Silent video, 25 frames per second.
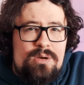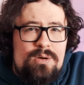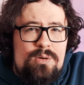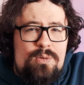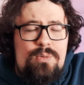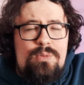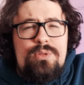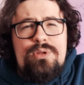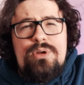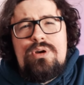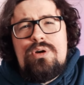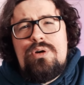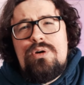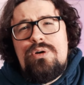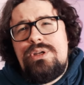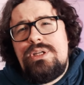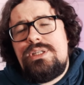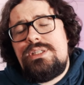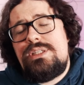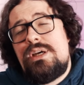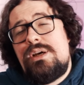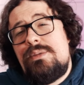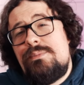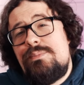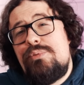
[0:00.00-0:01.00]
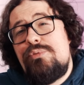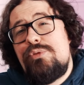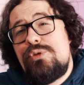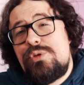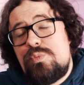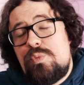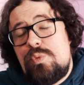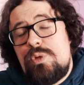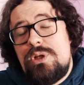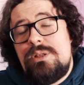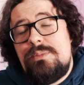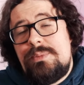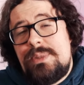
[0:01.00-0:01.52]
All the code examples
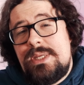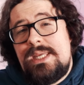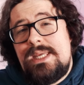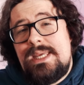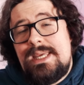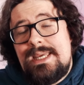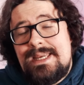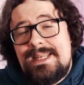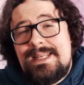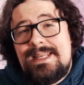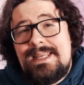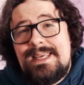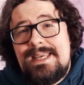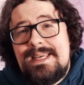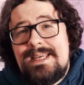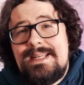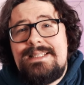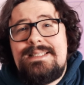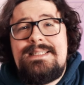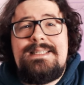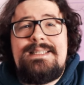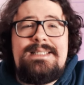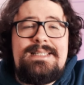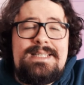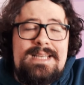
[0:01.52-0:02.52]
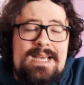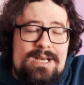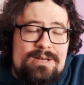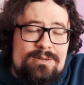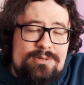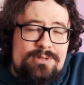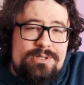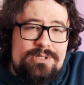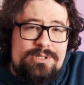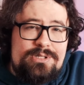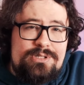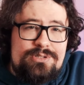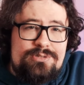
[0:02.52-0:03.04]
will be in Git down
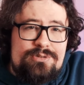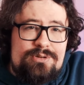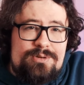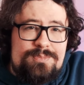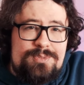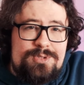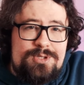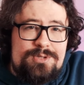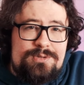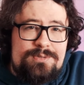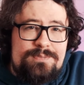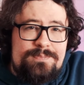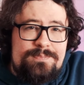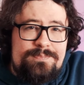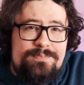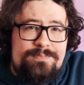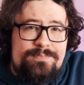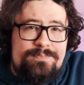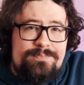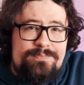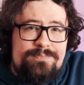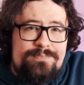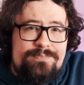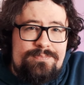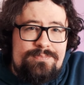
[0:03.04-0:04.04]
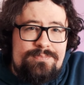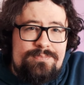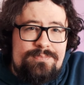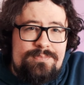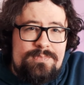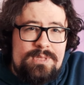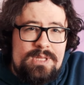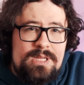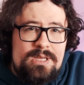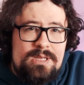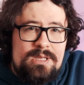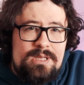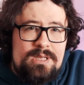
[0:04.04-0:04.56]
in the description.
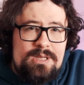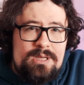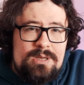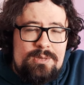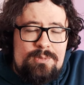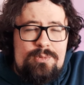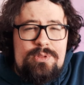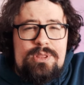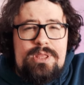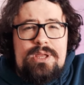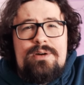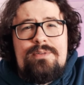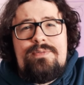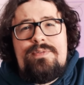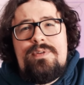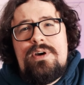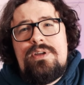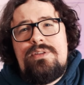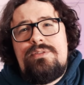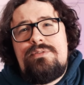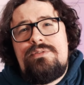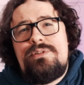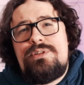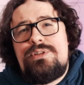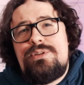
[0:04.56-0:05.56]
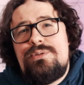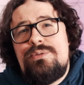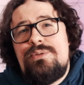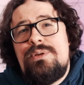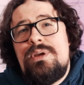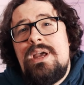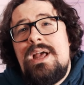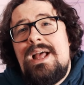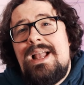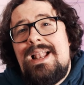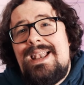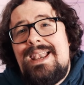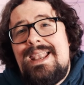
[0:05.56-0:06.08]
Without further ado,
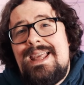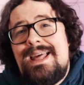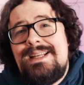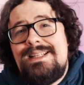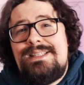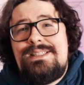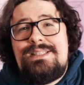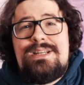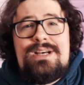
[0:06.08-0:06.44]
let's